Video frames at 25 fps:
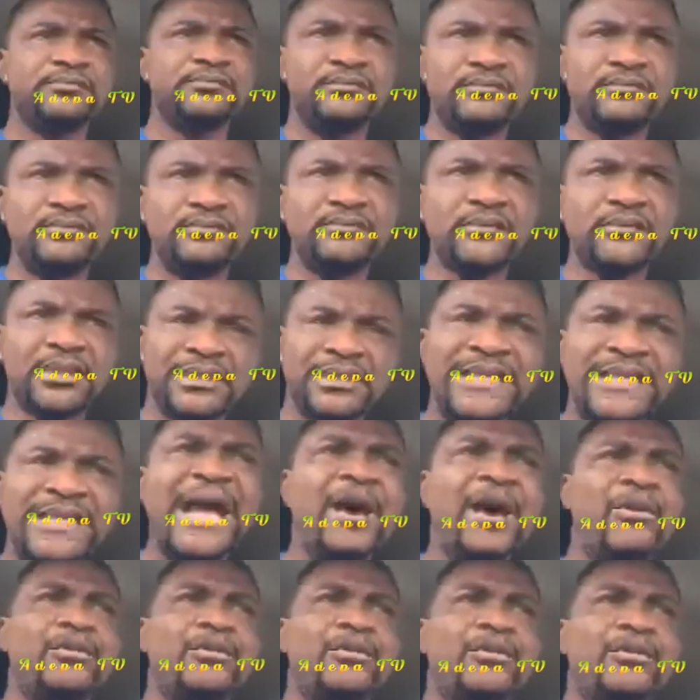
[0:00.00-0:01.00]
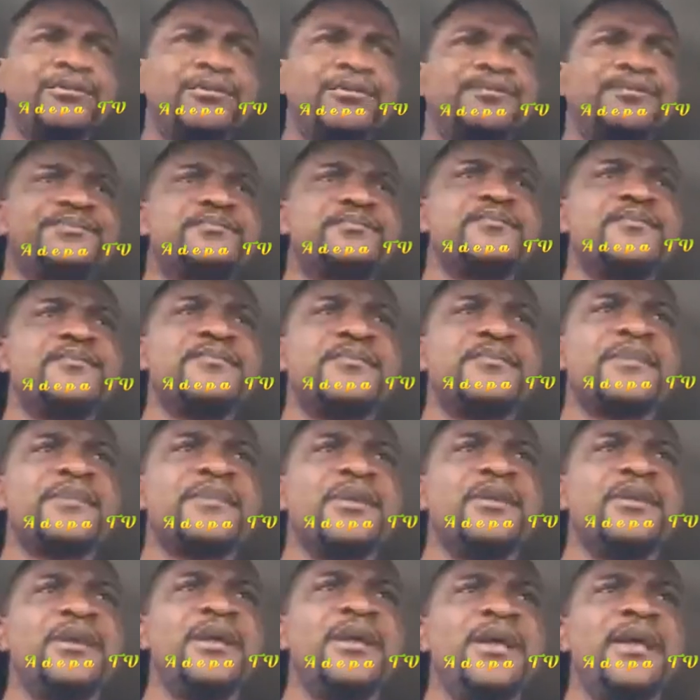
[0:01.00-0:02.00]
Now,
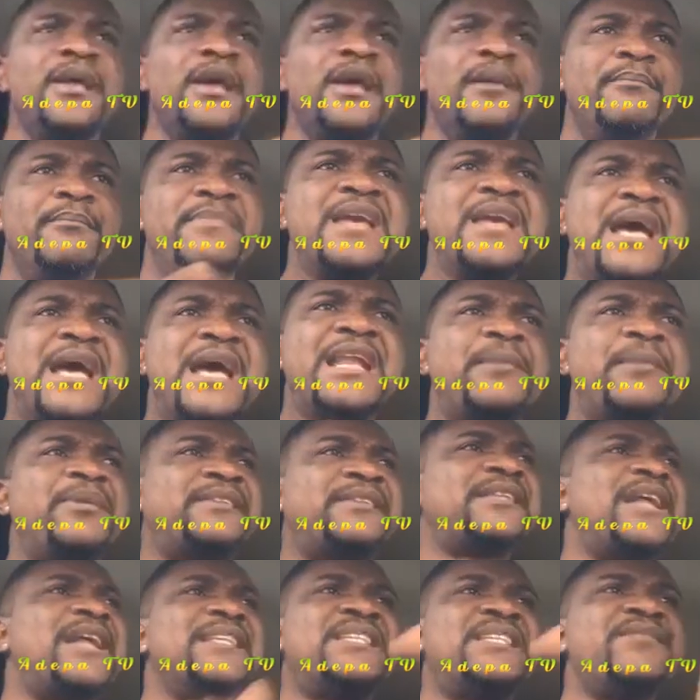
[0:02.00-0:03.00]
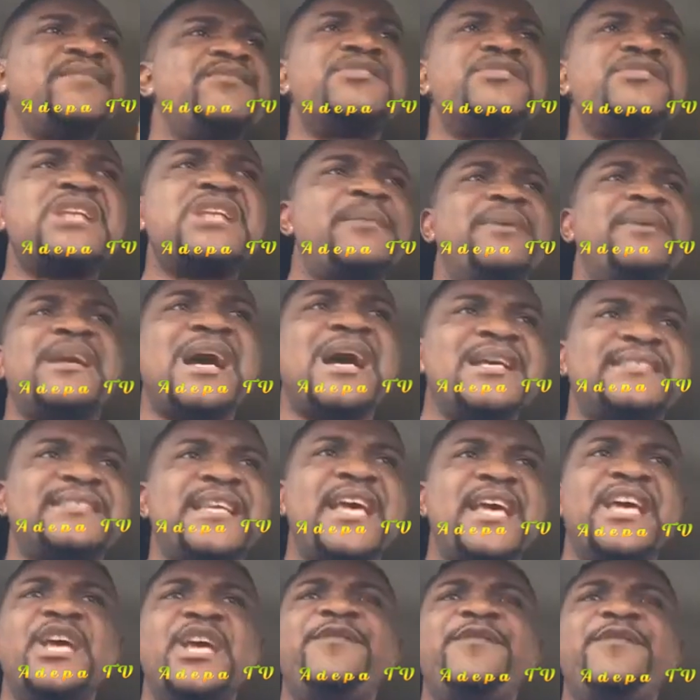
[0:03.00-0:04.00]
me and I'm a TV so I can say
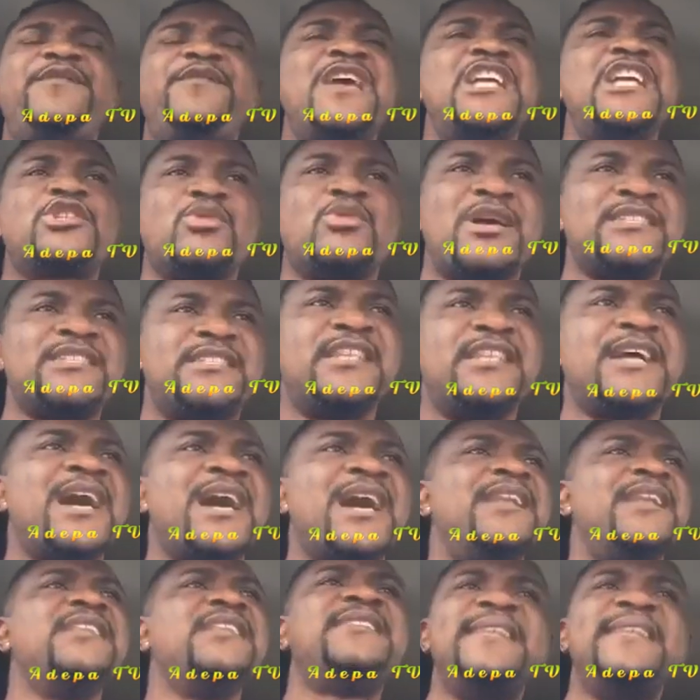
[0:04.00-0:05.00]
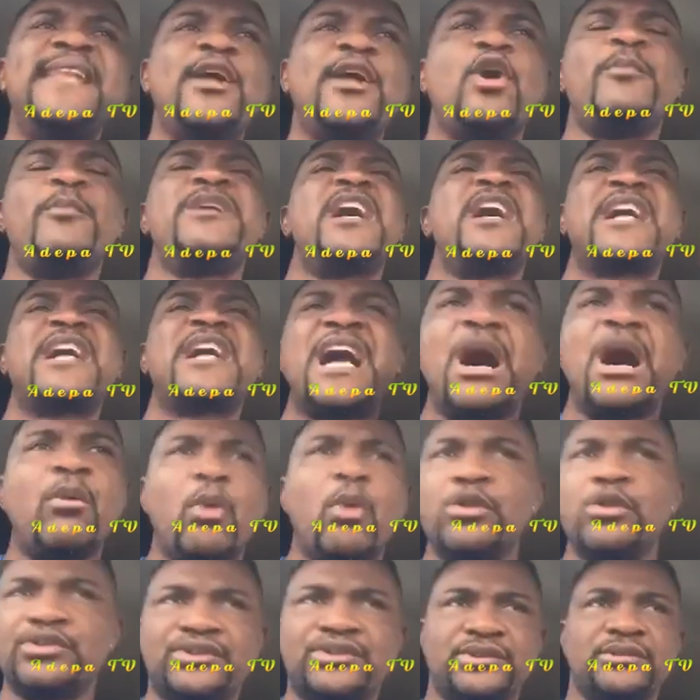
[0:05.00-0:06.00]
Afia Schwarzenegger need delay on me a
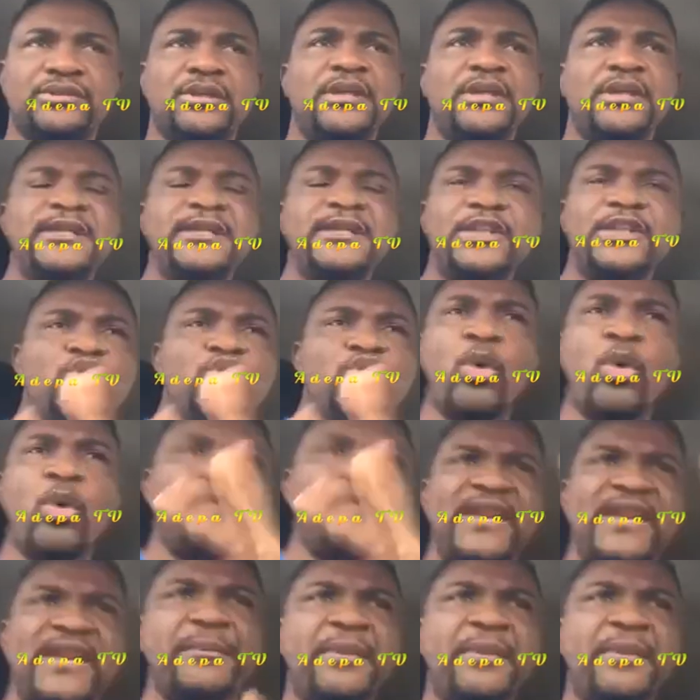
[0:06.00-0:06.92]
cowards. The two of them.